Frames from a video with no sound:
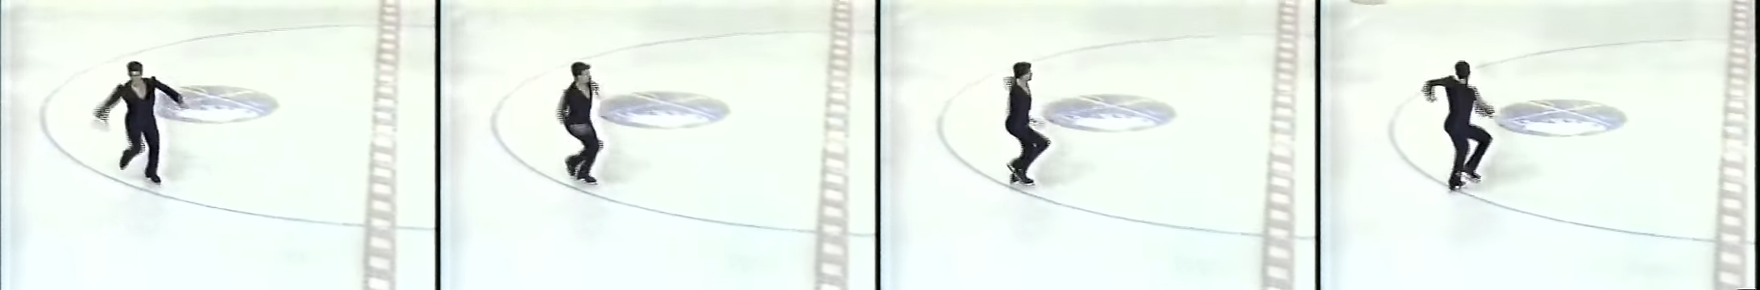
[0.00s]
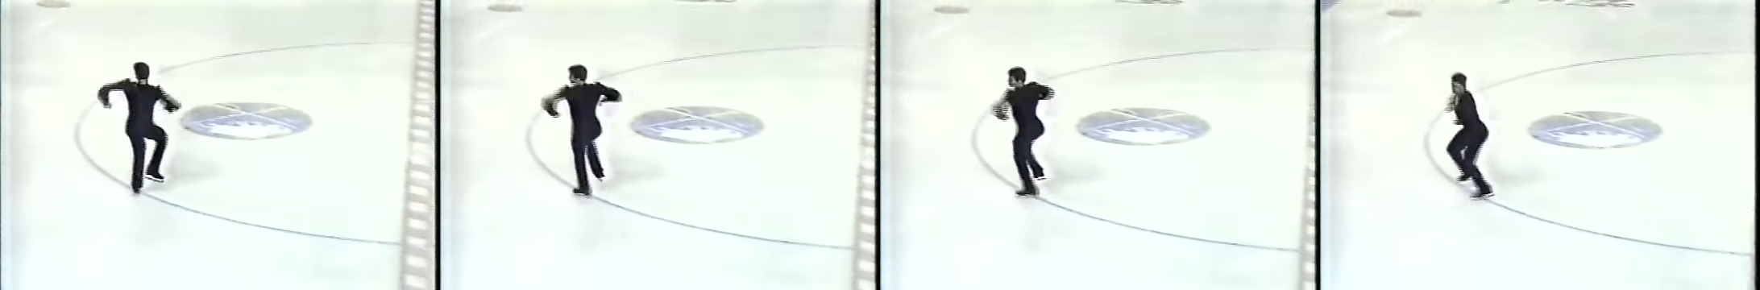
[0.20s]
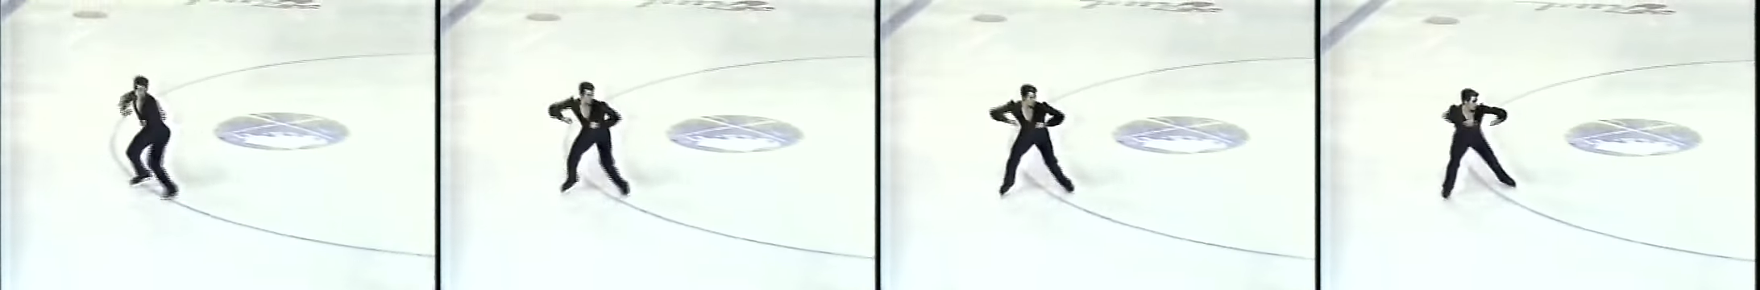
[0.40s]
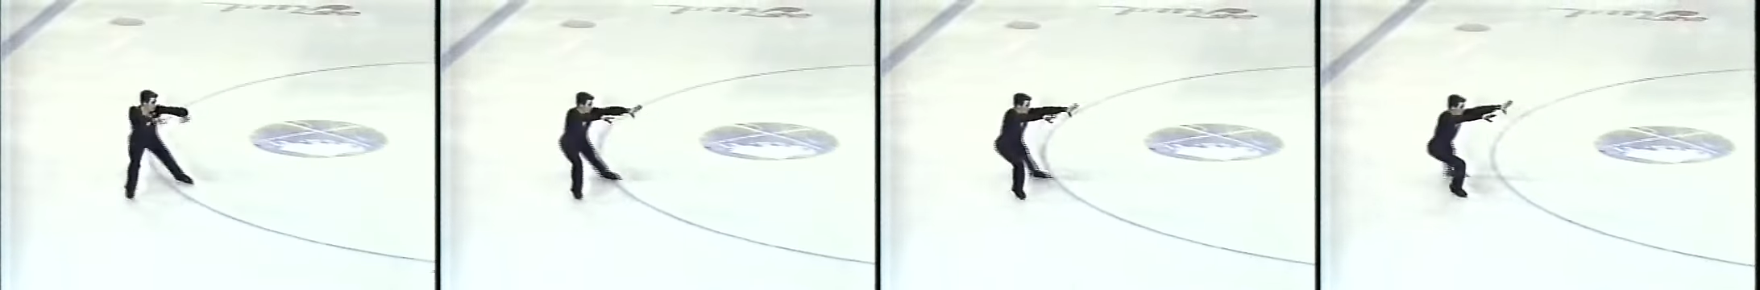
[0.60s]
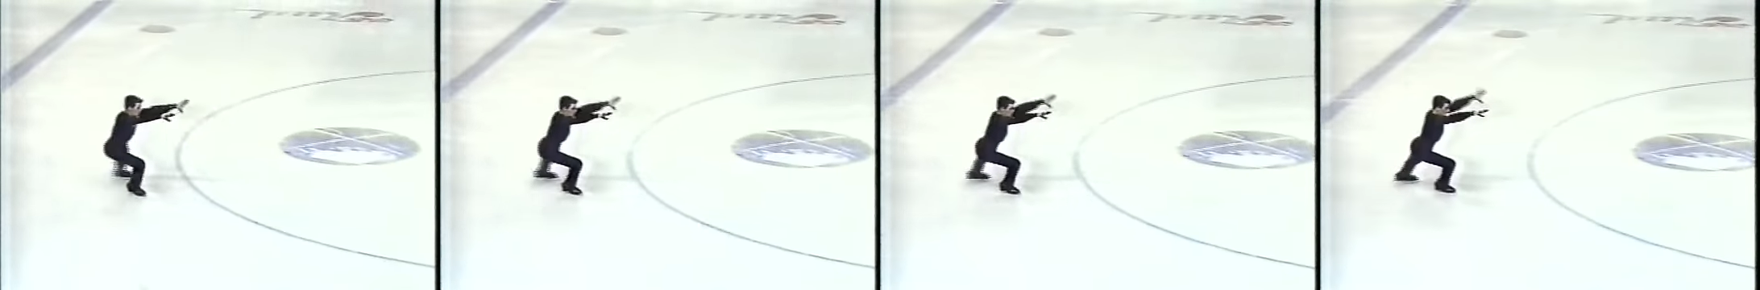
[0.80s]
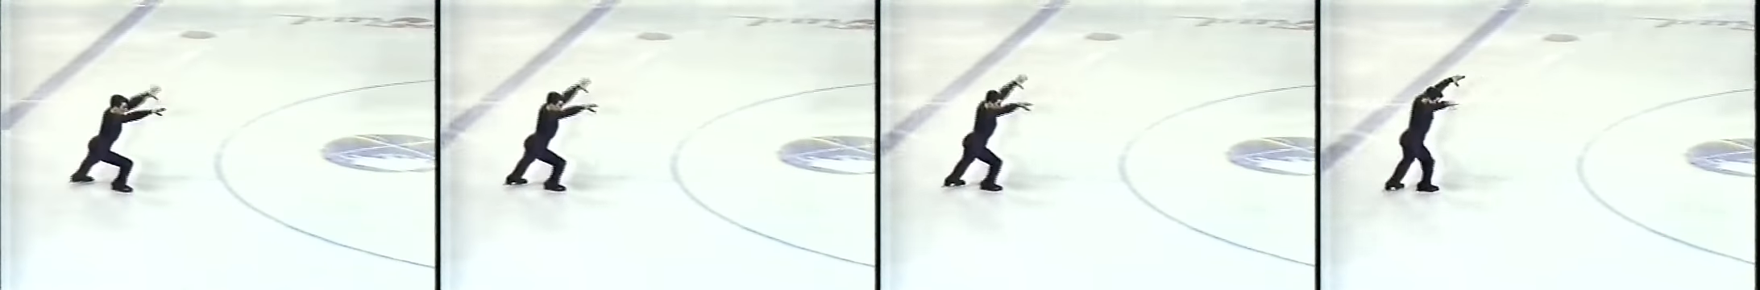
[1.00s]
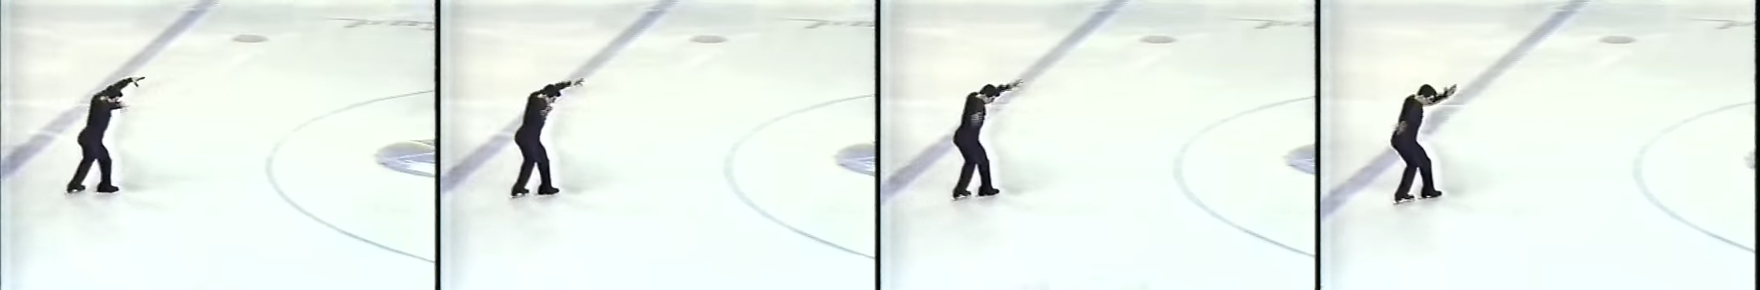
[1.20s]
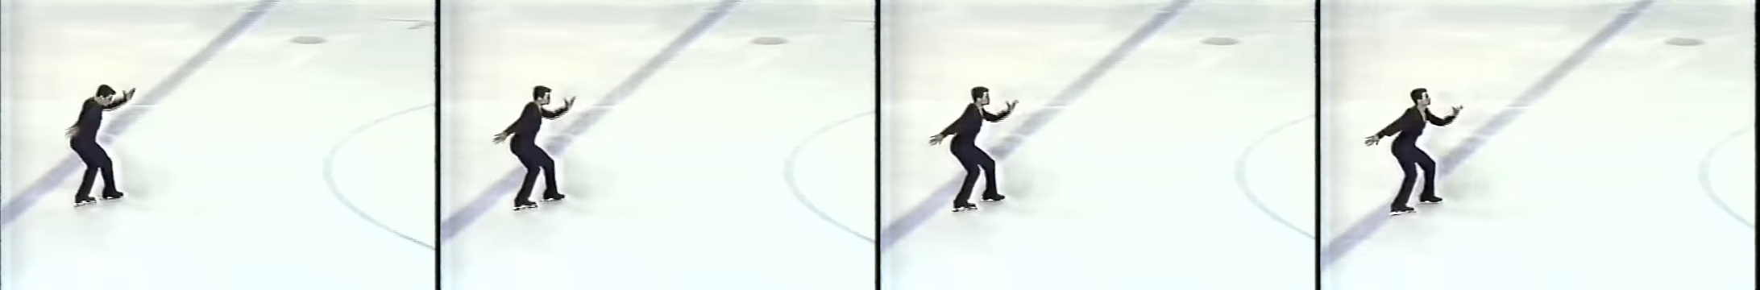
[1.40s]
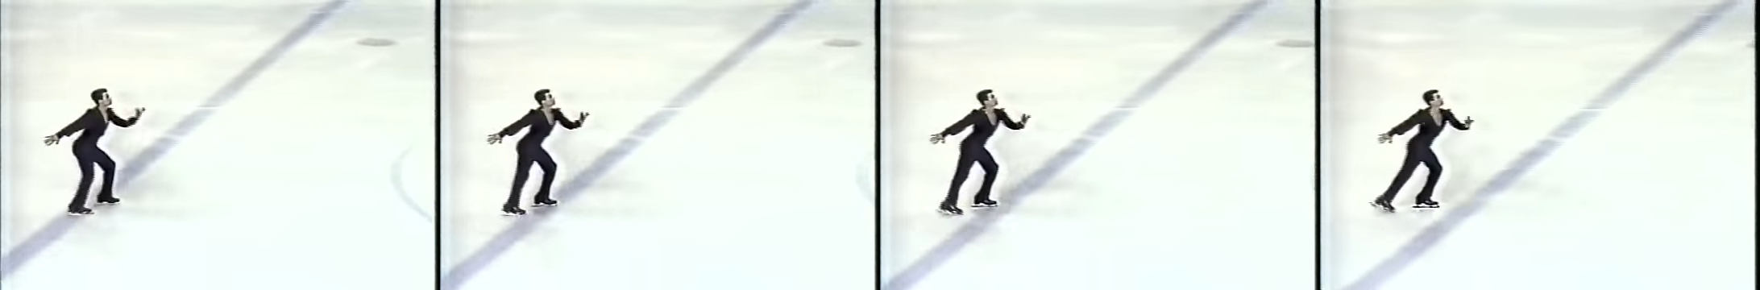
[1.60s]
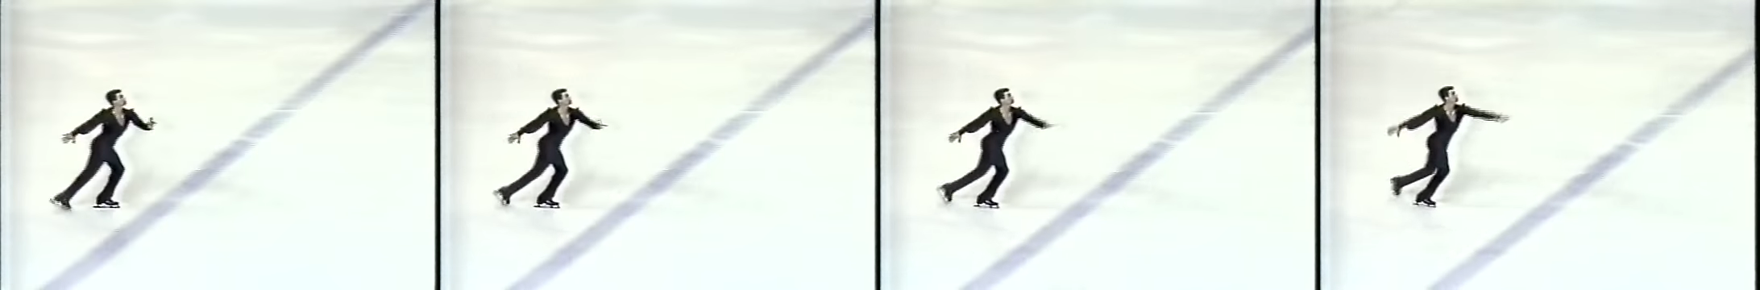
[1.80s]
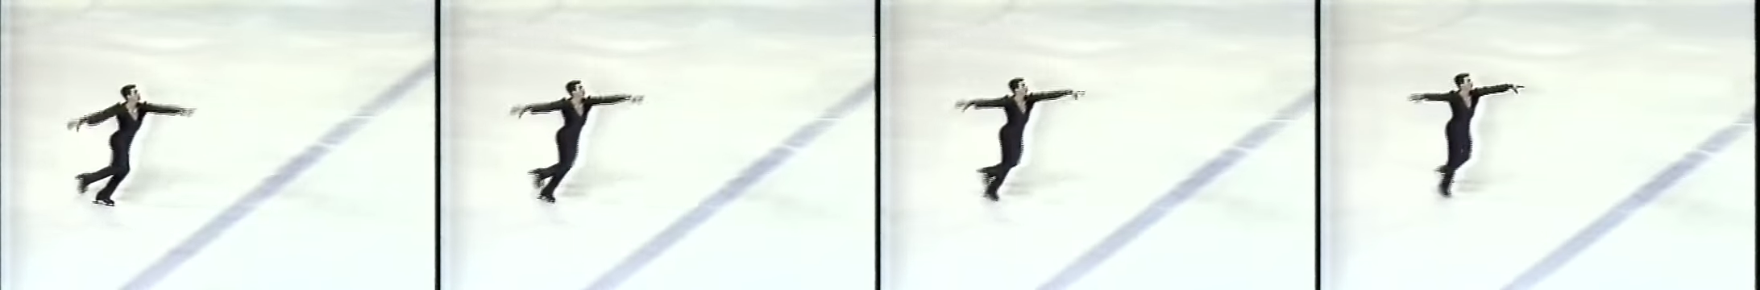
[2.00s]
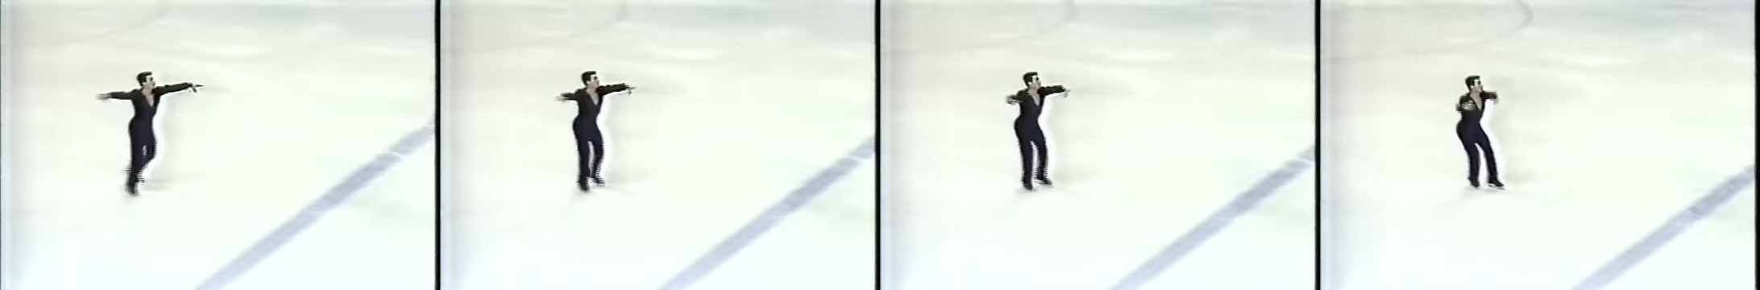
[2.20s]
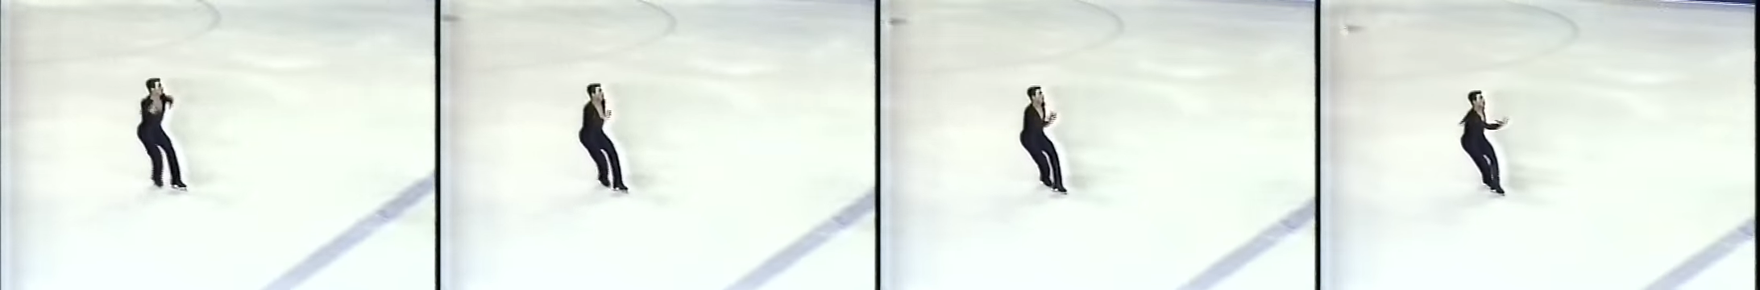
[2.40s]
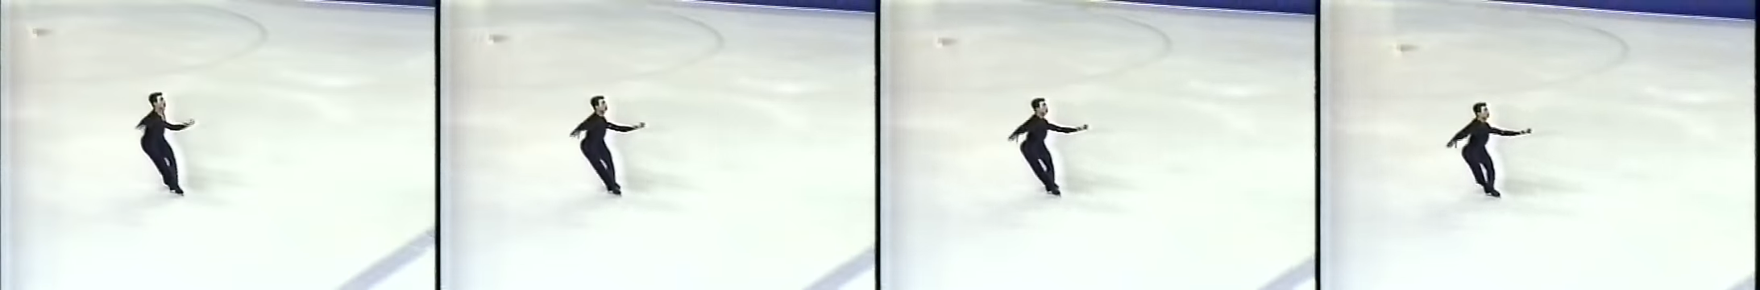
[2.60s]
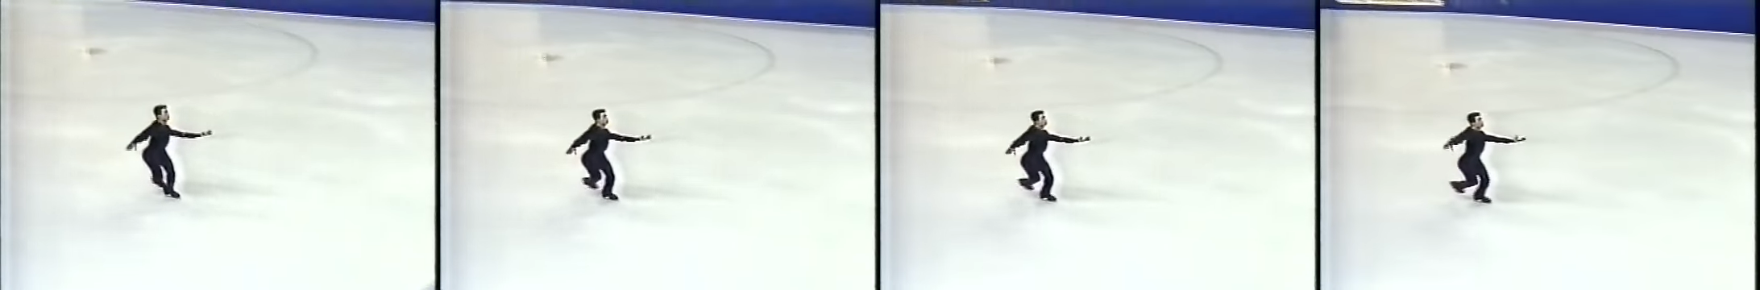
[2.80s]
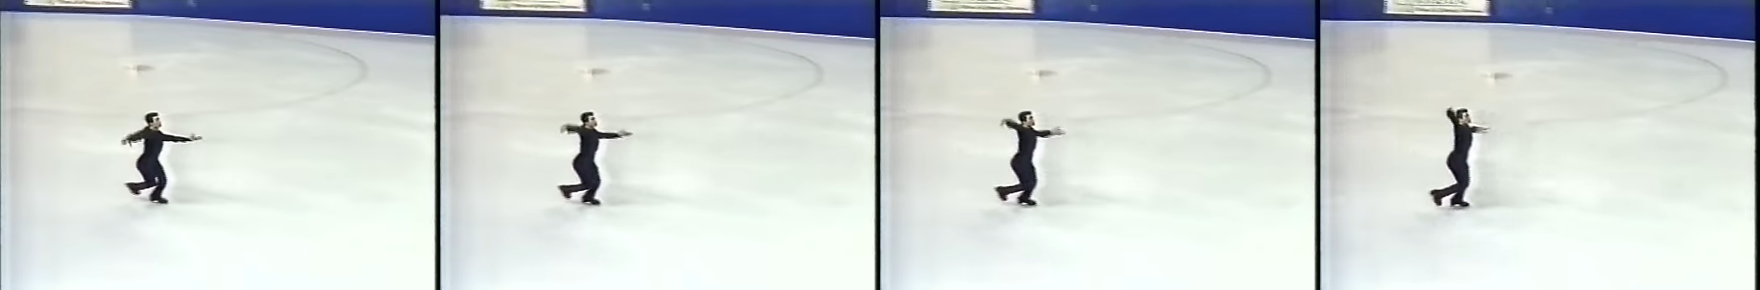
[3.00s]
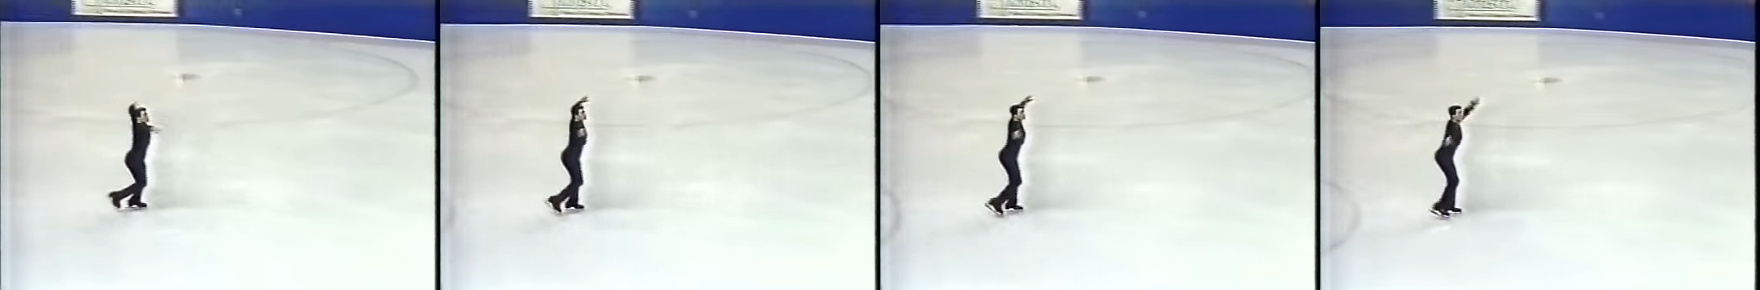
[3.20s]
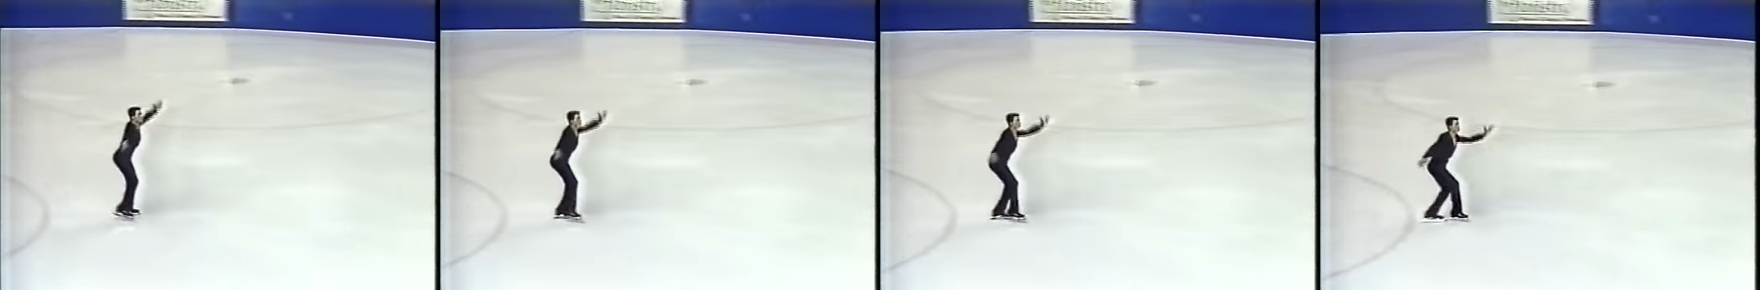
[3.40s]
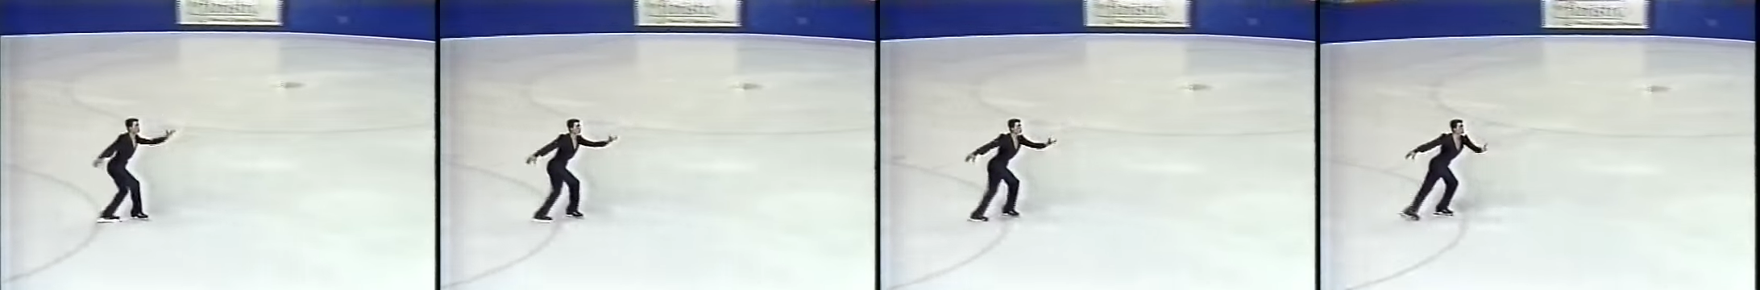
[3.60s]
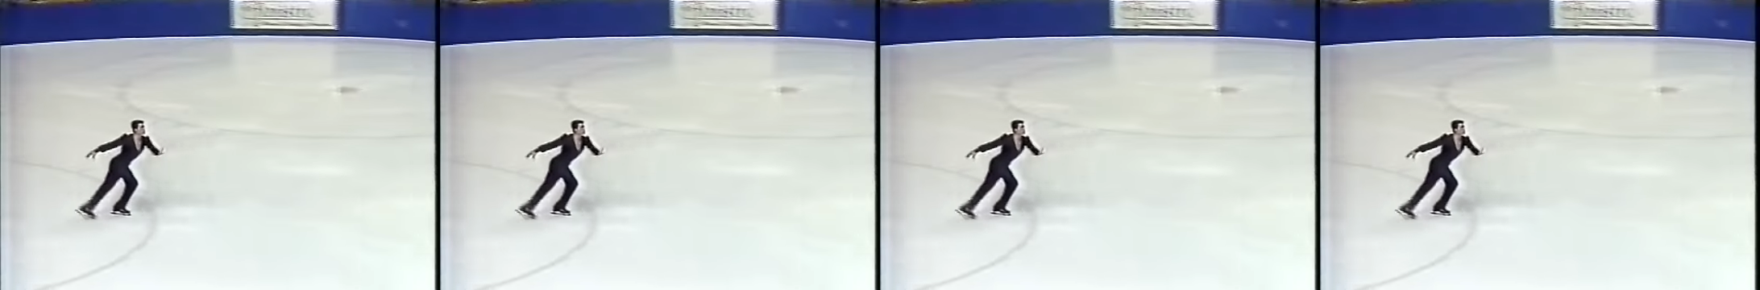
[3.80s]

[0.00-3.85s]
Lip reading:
No face is visible, so there are no lips to read.